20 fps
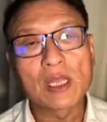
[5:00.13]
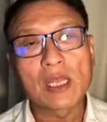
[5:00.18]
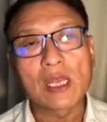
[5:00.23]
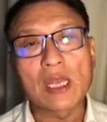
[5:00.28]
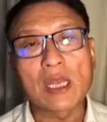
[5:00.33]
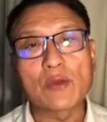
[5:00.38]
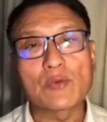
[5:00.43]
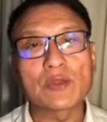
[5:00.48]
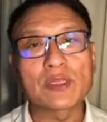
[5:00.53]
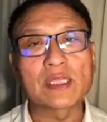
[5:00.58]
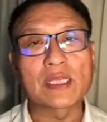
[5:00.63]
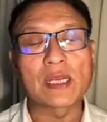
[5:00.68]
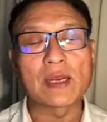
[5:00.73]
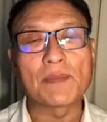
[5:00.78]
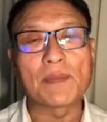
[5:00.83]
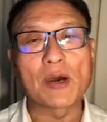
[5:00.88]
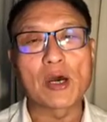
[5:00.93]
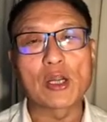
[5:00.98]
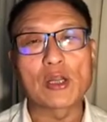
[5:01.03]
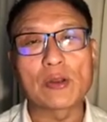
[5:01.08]
Uh, we think
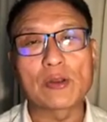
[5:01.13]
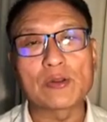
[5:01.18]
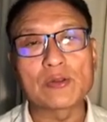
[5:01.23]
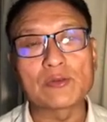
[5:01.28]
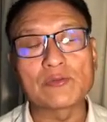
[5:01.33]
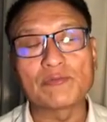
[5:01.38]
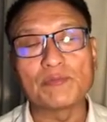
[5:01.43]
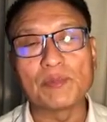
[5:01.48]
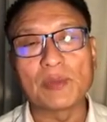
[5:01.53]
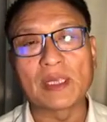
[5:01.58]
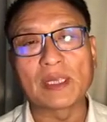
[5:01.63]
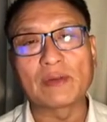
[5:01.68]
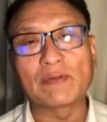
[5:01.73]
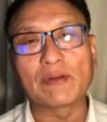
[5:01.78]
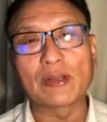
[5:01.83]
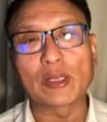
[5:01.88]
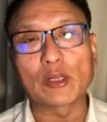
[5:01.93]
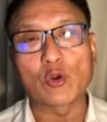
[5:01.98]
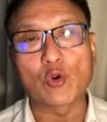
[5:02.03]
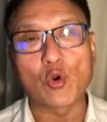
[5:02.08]
about it being
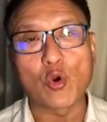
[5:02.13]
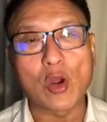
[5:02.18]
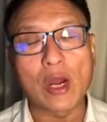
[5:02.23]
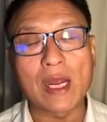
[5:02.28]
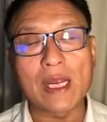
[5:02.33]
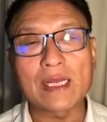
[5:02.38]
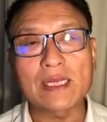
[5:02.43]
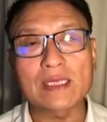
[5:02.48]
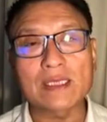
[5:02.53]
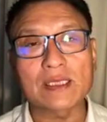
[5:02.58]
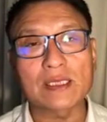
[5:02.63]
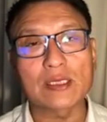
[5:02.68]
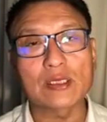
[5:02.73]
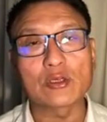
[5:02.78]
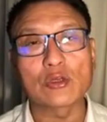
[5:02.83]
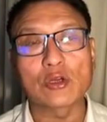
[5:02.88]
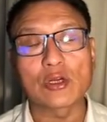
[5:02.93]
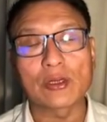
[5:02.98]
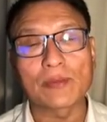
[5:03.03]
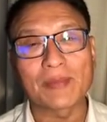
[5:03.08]
very quiet,
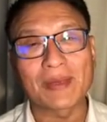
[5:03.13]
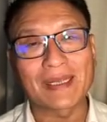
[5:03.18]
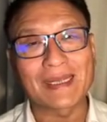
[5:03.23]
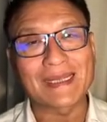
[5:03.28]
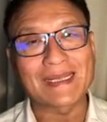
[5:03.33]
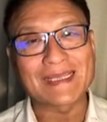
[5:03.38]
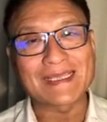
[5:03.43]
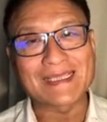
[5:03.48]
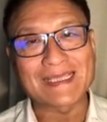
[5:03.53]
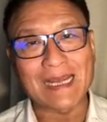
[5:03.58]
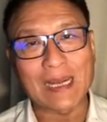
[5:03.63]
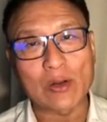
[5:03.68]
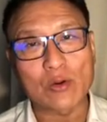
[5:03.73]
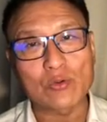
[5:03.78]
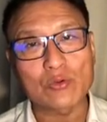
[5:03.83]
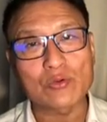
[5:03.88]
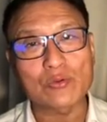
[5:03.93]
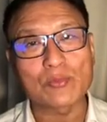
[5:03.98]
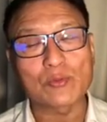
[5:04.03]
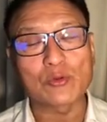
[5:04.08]
not making
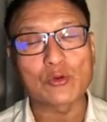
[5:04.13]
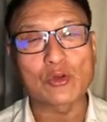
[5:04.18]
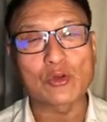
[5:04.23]
sound,